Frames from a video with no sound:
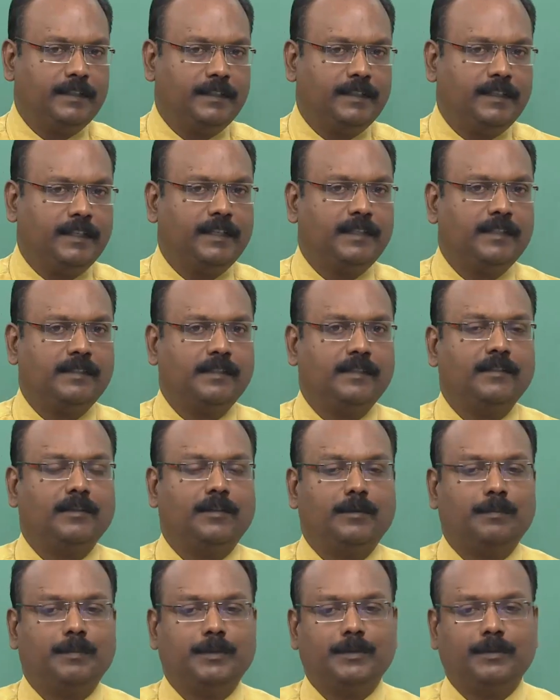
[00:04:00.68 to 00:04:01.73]
day is an
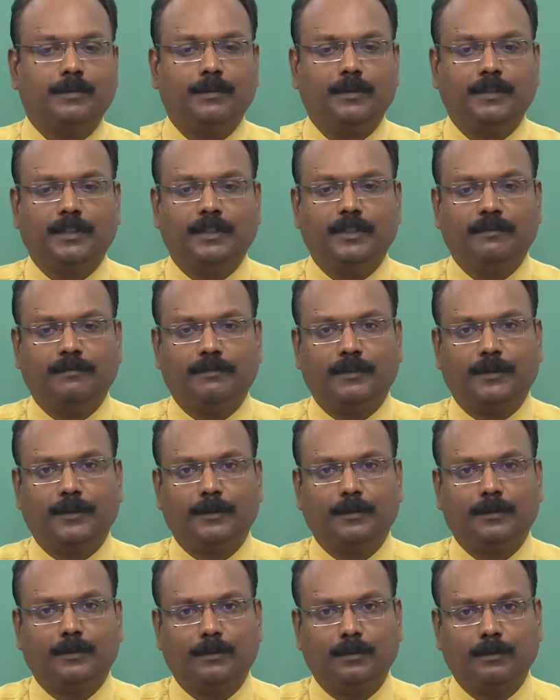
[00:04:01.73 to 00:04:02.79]
opportunity for
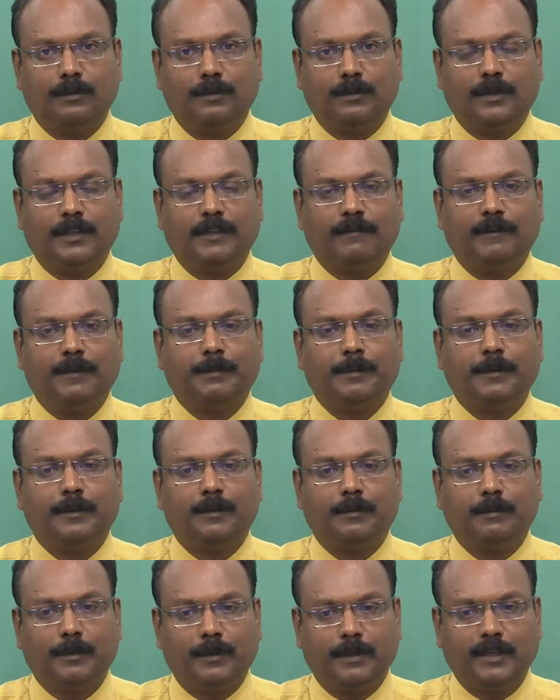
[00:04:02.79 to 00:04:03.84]
you to develop
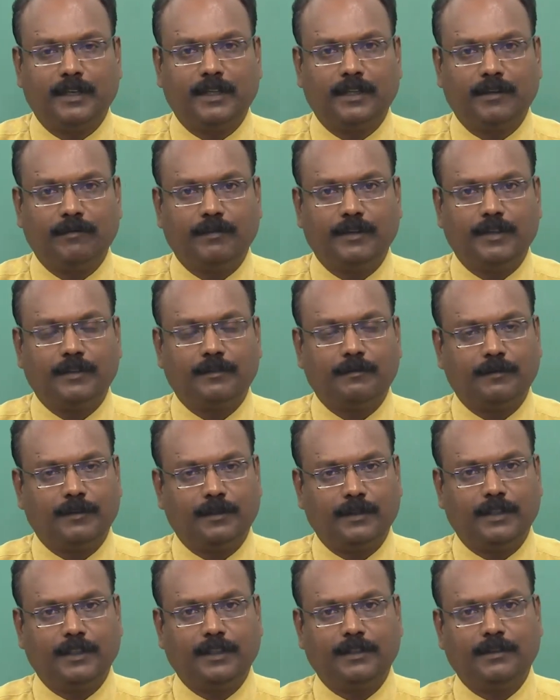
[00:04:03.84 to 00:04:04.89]
your body language
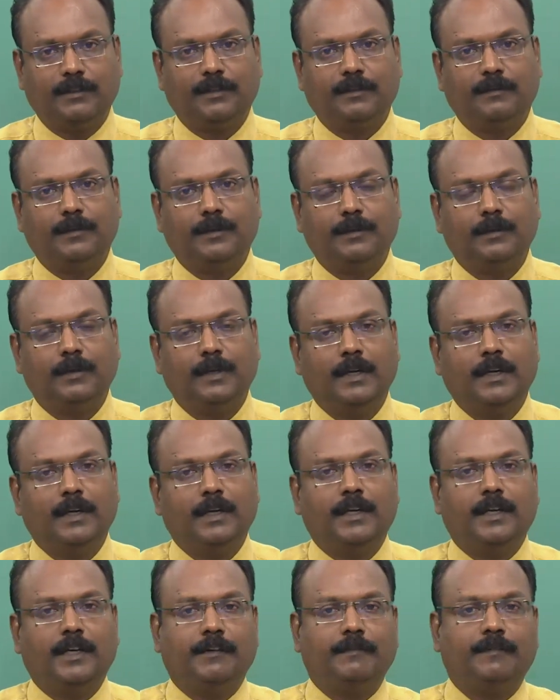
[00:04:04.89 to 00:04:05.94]
for the interview.
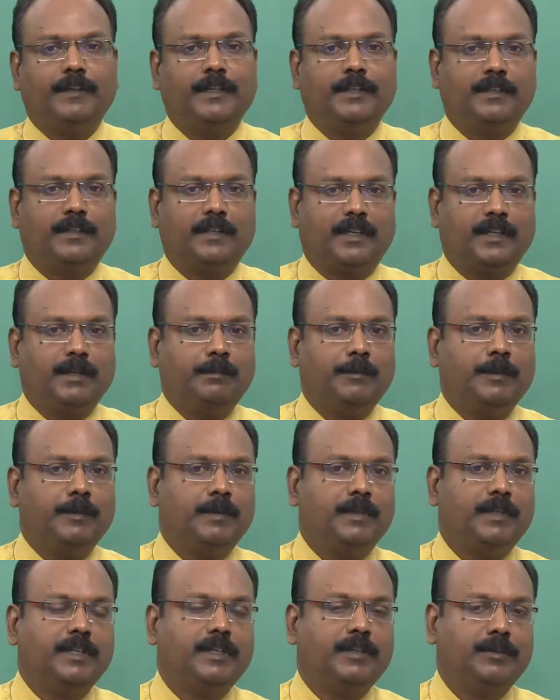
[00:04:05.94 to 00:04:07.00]
Every time you
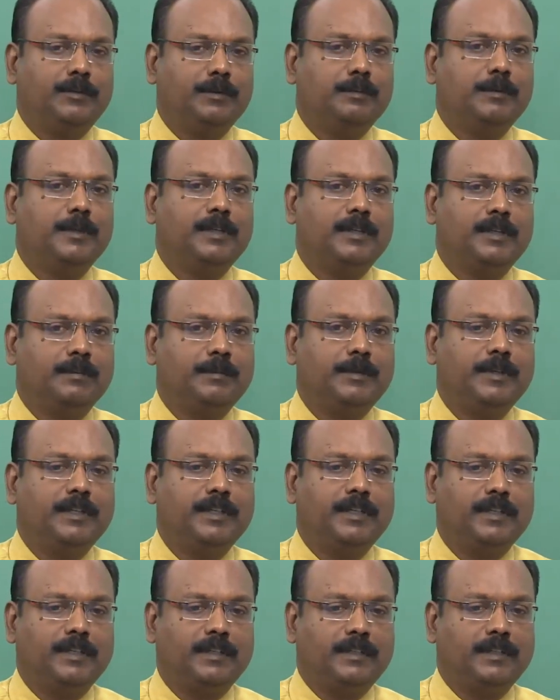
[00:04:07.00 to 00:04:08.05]
are in human
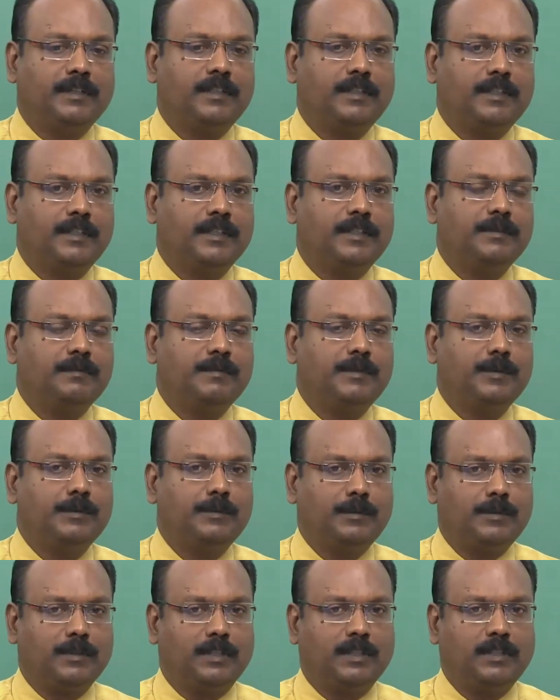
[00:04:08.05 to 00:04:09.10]
communication, it gives you a
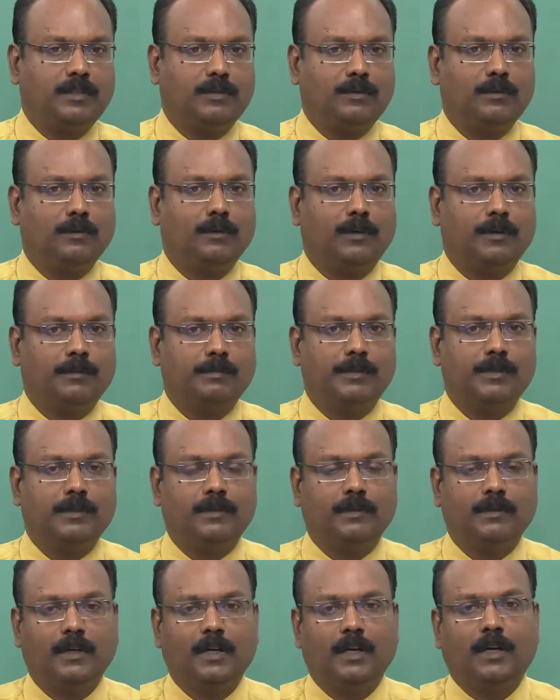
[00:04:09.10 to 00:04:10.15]
chance to
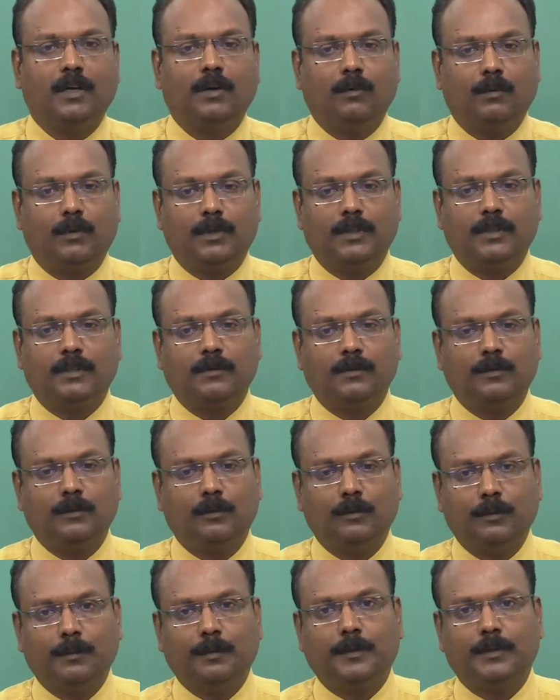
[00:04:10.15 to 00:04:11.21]
observe what is
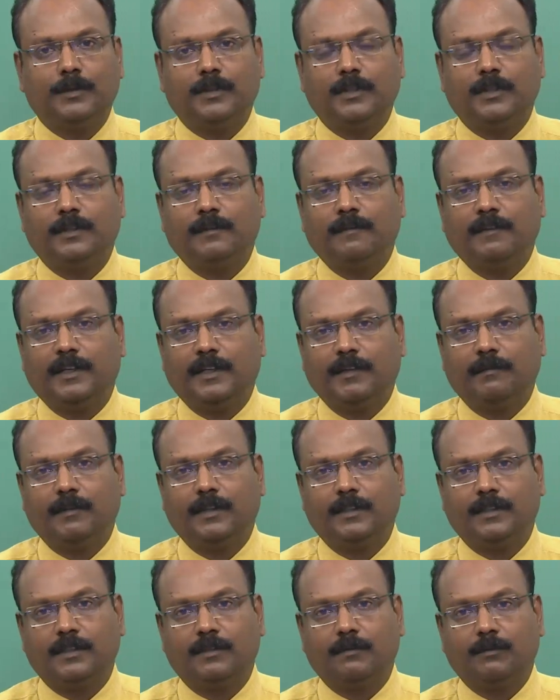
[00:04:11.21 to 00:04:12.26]
good positive
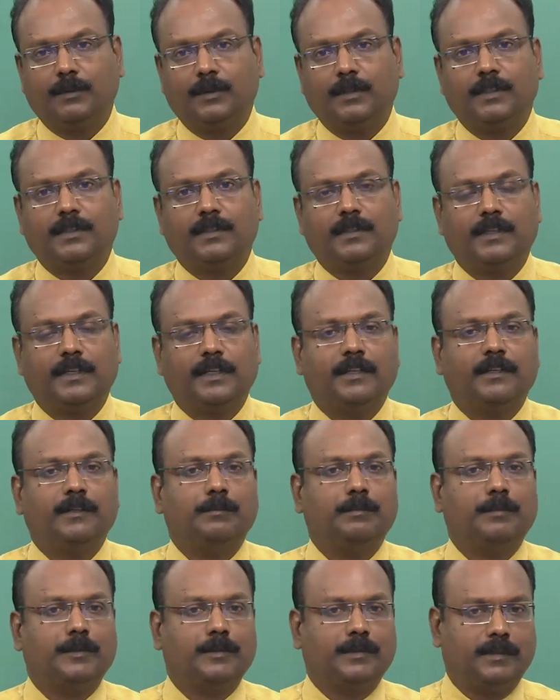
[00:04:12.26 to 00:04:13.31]
language and what is
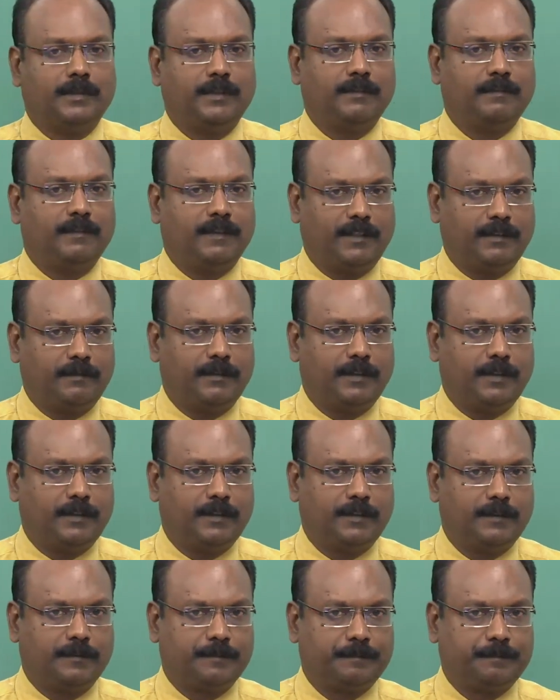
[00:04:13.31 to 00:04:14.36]
negative positive
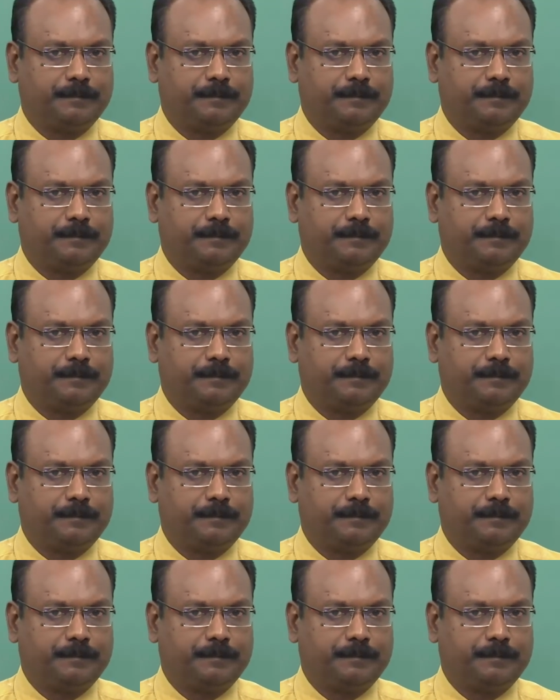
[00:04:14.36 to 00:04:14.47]
language.